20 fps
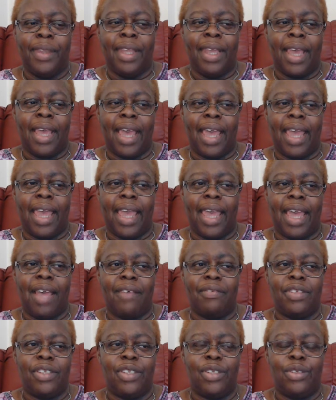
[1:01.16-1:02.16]
I
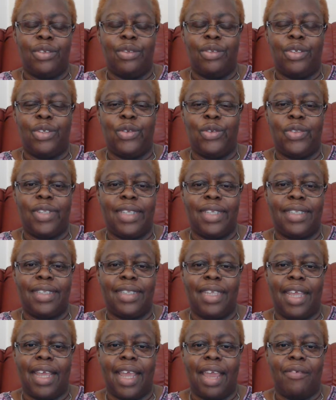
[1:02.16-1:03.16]
have to do this
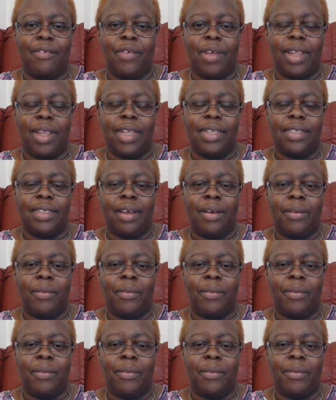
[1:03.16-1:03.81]
thing I really don't